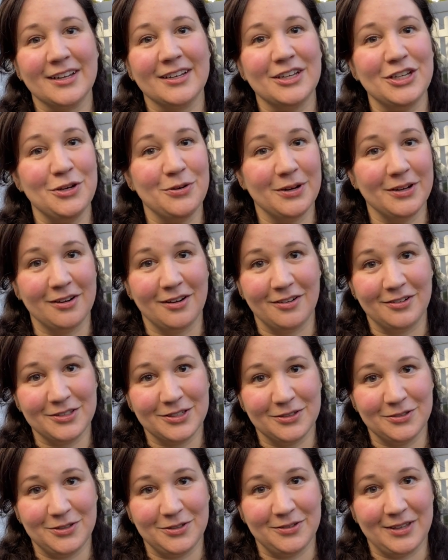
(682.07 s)
you can also
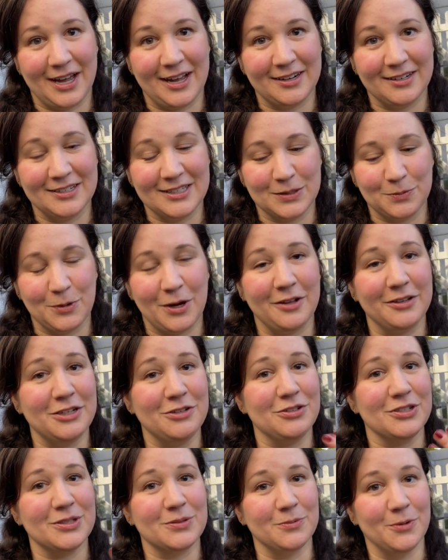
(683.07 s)
do that as well. You
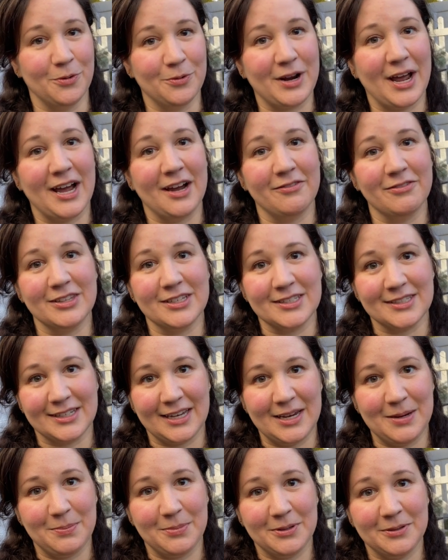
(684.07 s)
just won't have the scape.